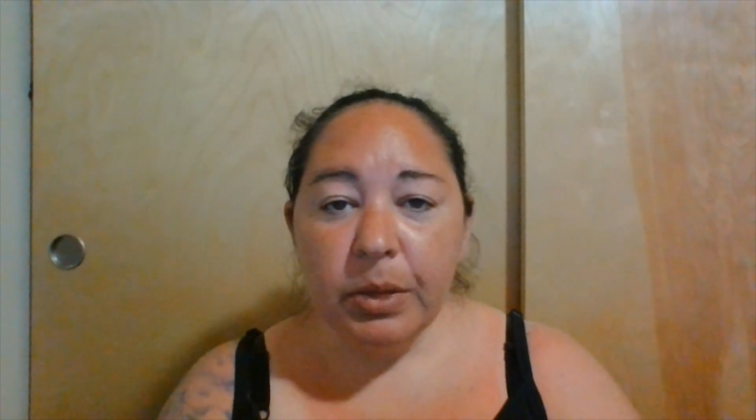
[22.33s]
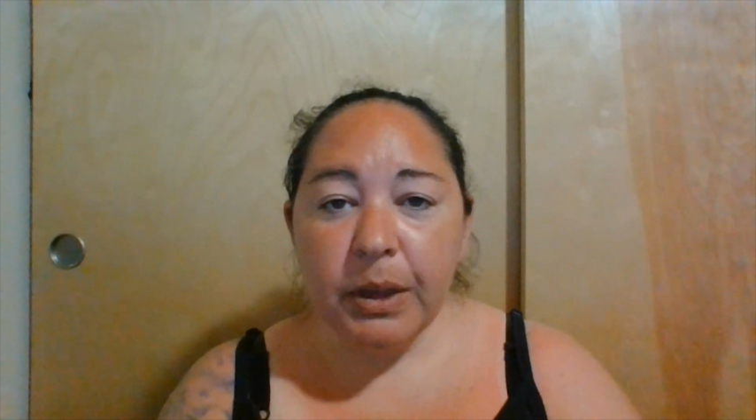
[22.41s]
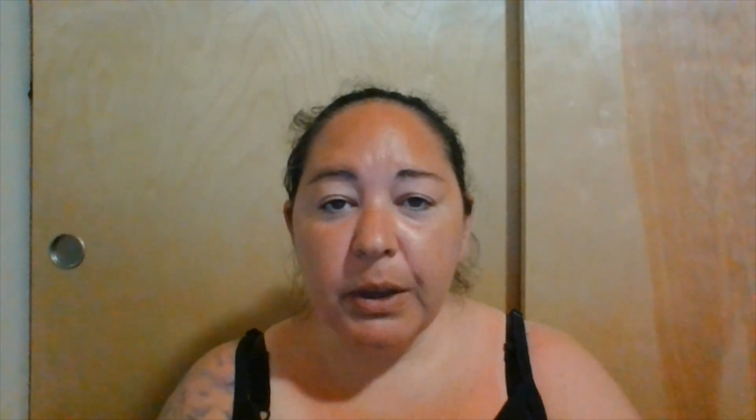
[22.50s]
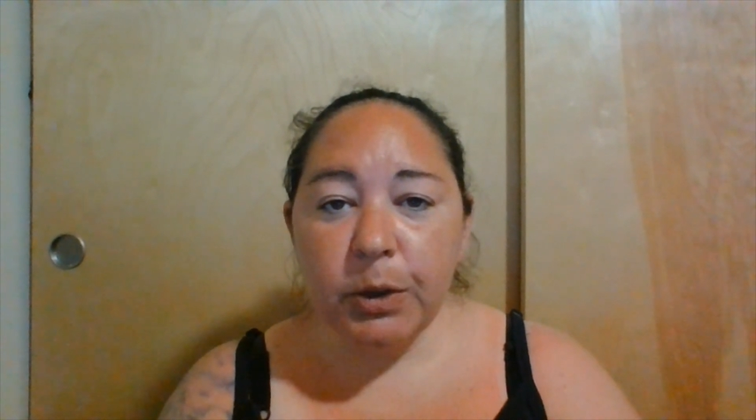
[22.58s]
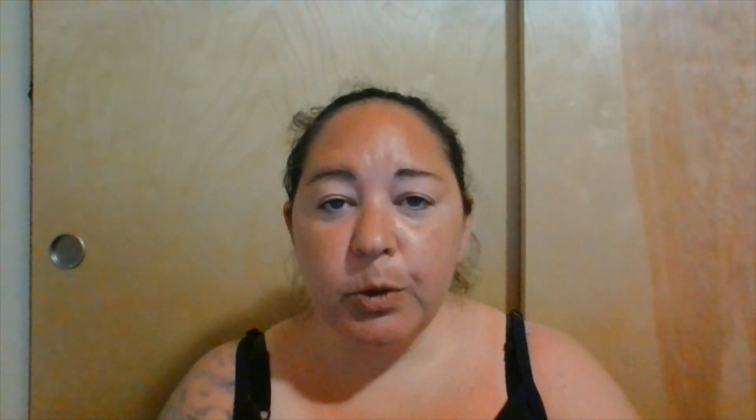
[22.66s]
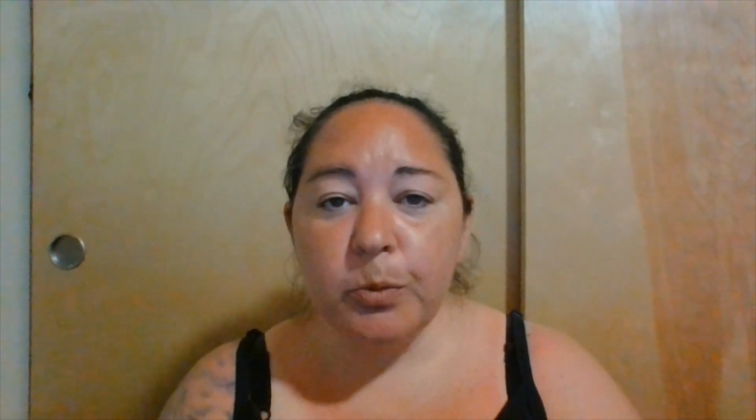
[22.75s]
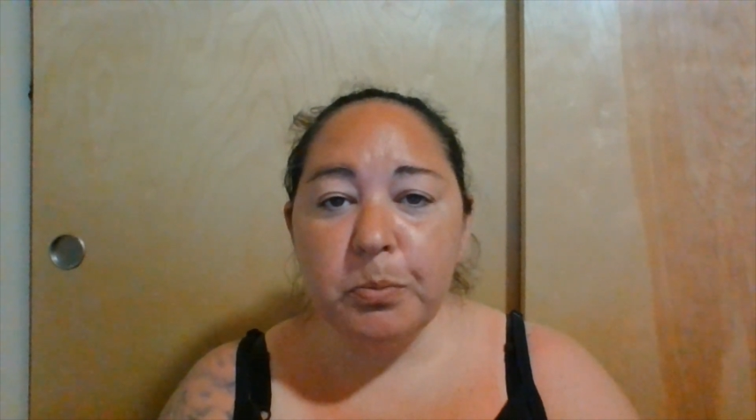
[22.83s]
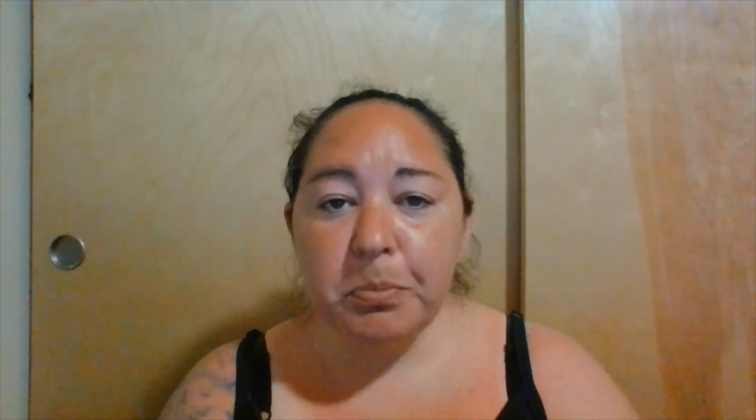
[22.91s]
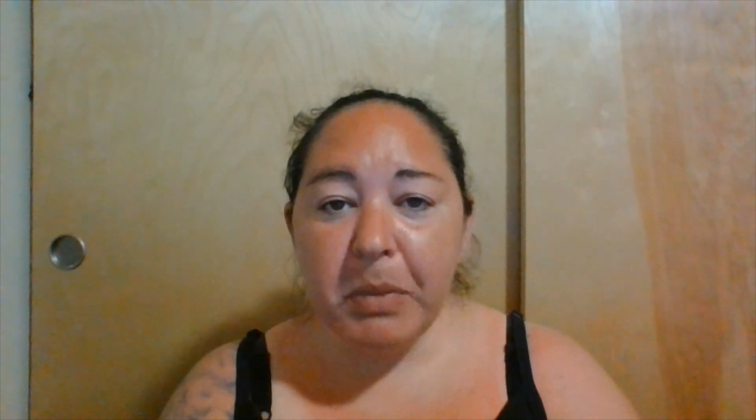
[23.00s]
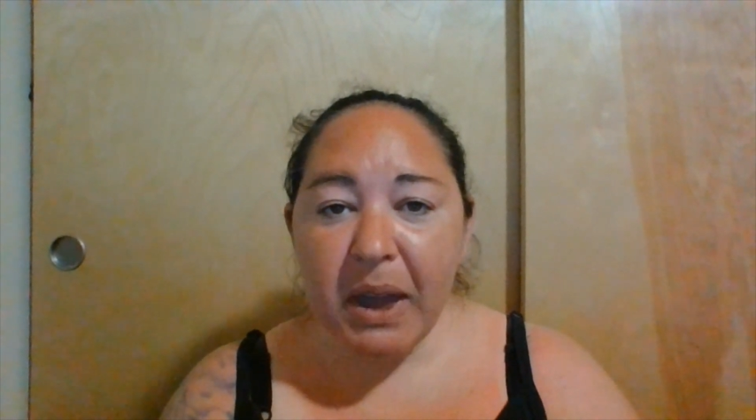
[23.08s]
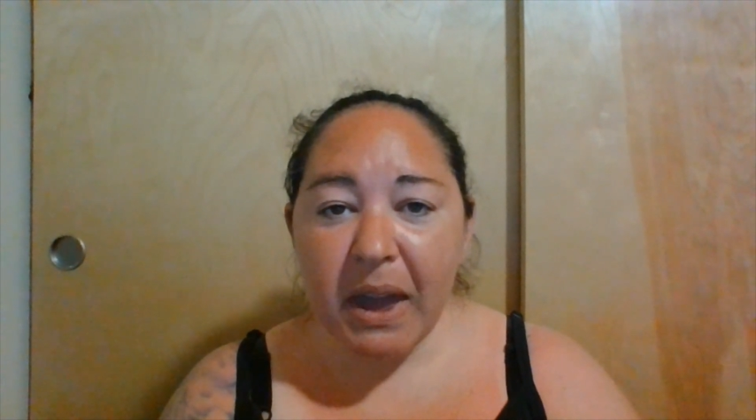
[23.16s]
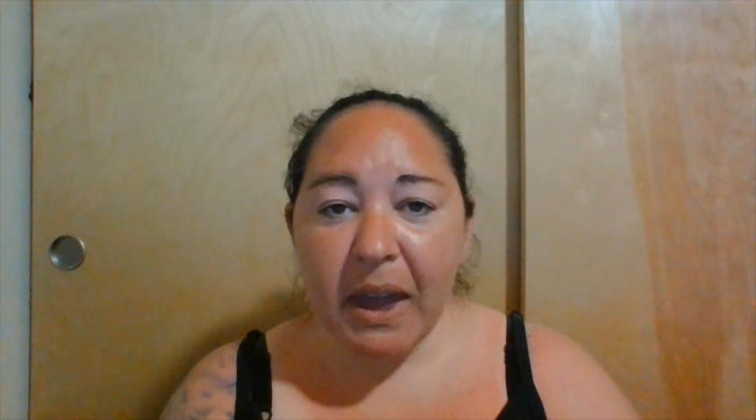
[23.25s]
that you
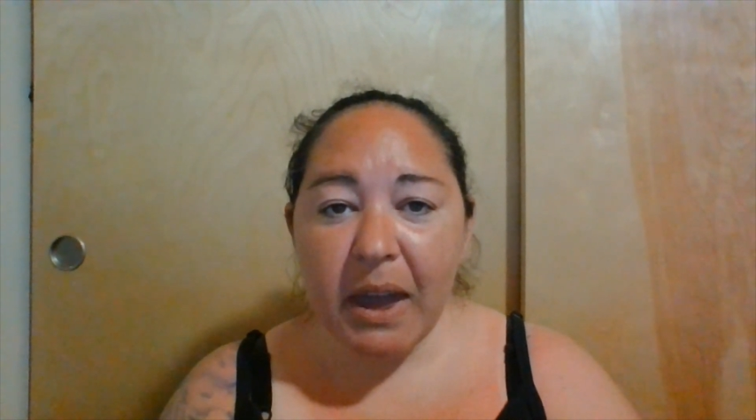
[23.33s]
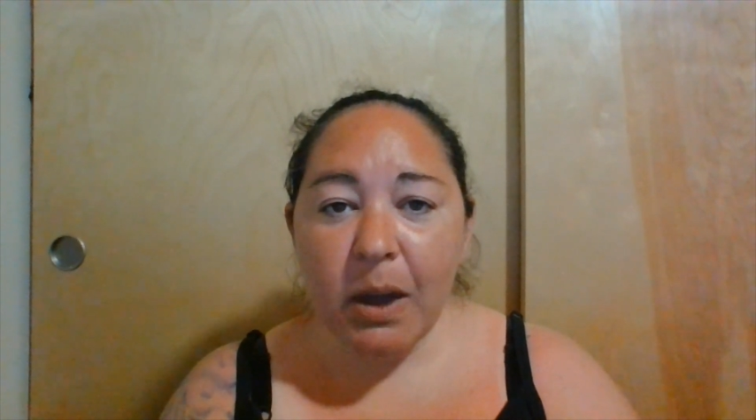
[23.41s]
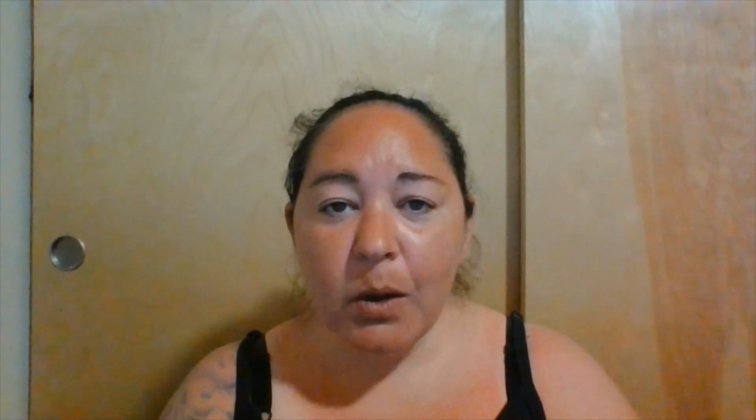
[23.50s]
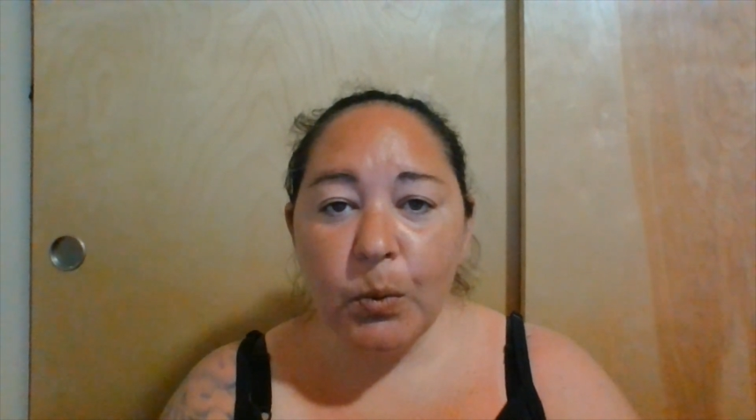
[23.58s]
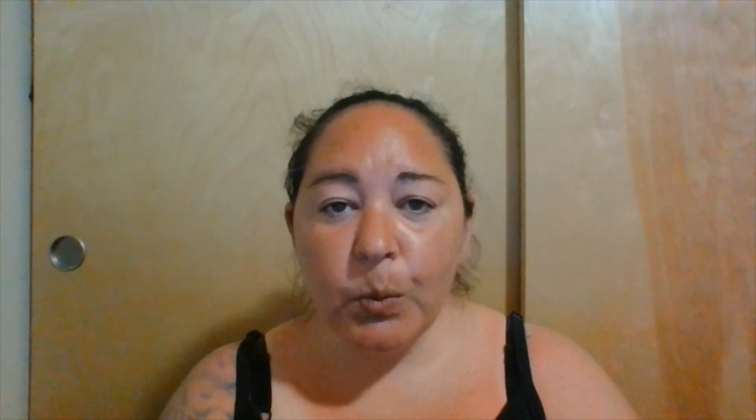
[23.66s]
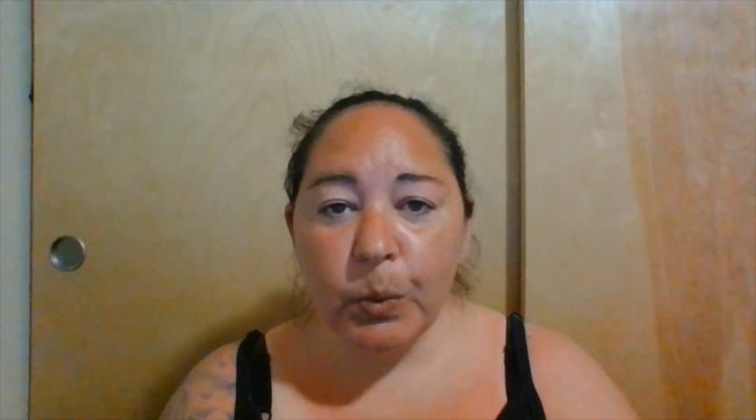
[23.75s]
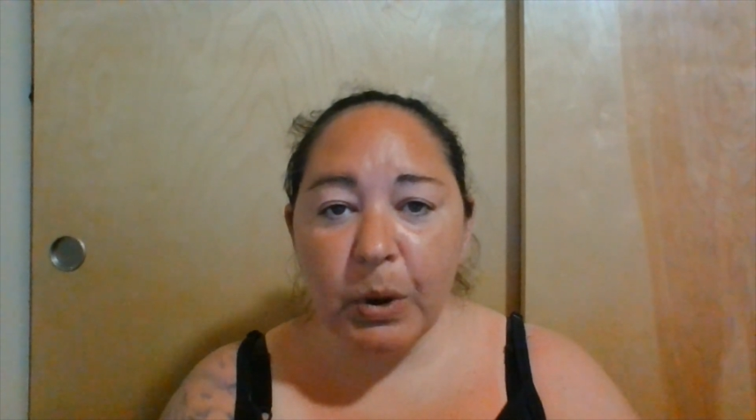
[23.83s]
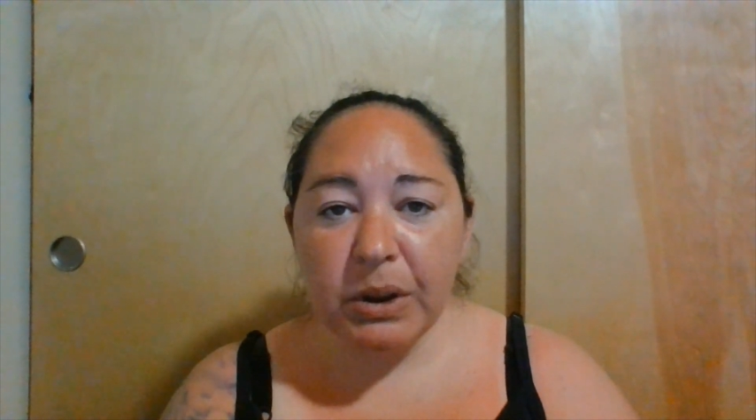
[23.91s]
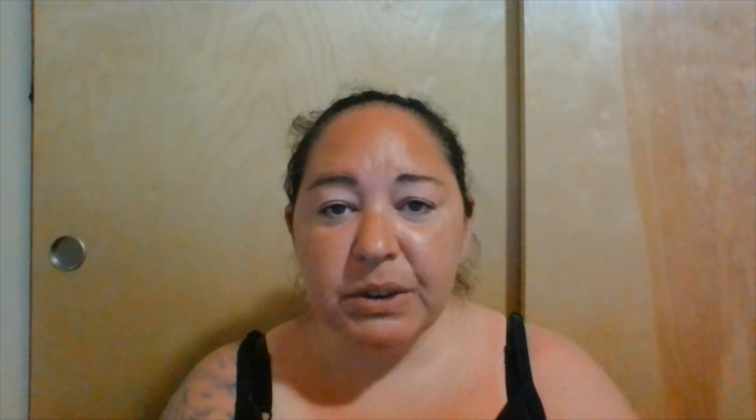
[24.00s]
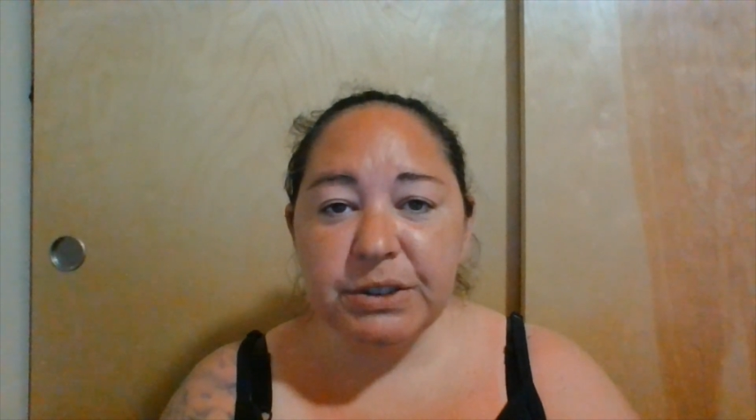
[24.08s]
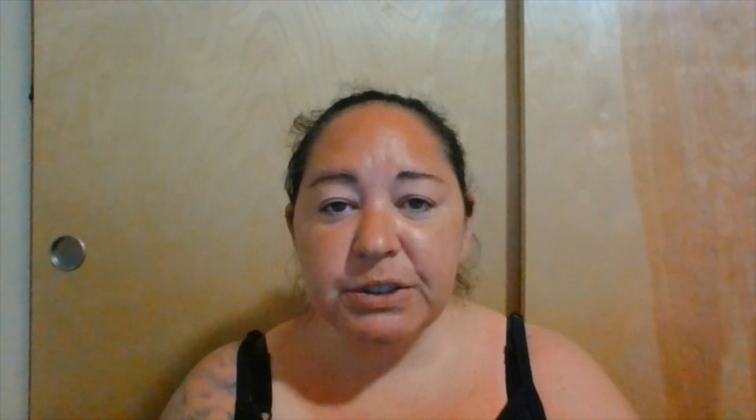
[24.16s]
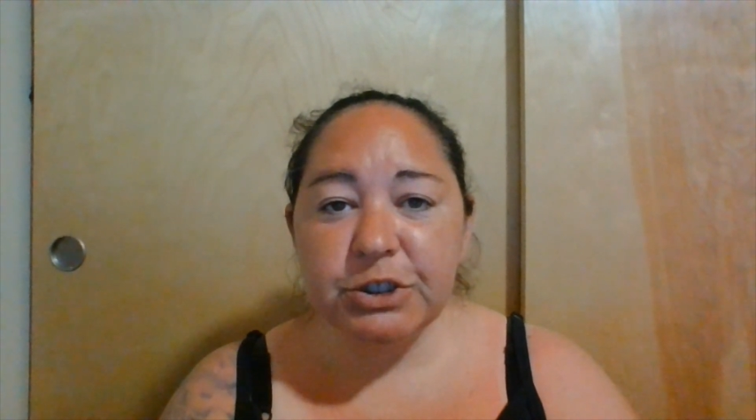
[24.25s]
may
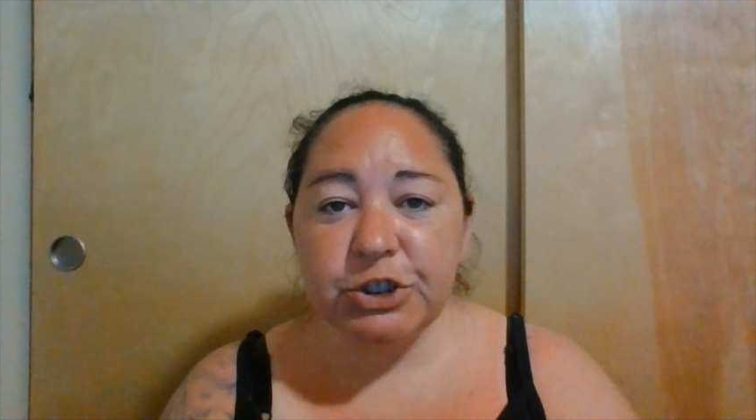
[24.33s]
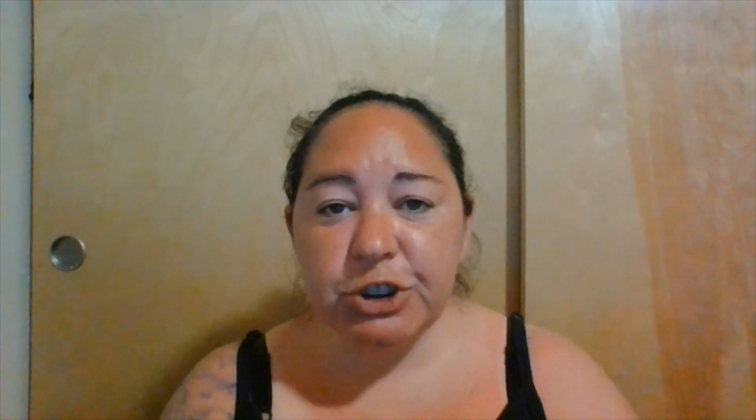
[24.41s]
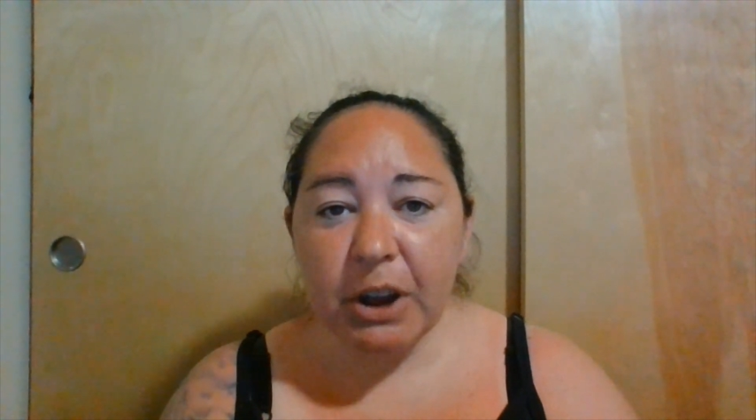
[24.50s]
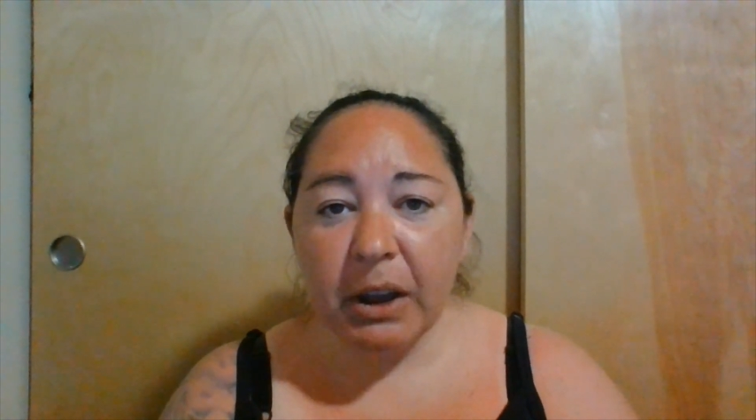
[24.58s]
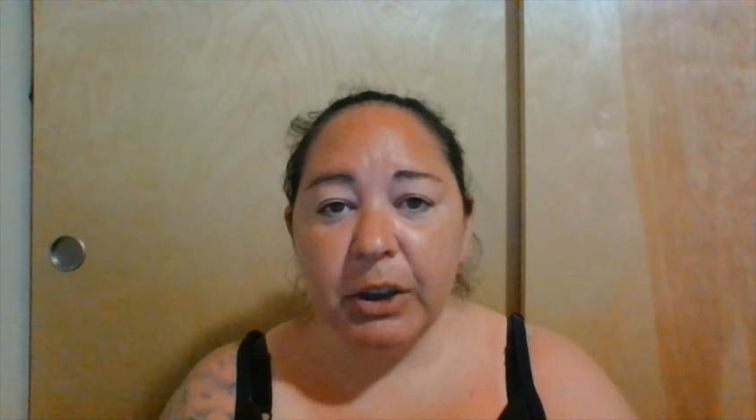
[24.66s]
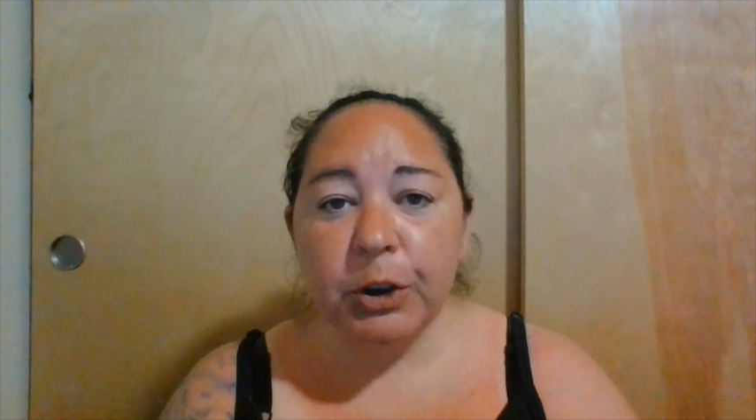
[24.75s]
want to check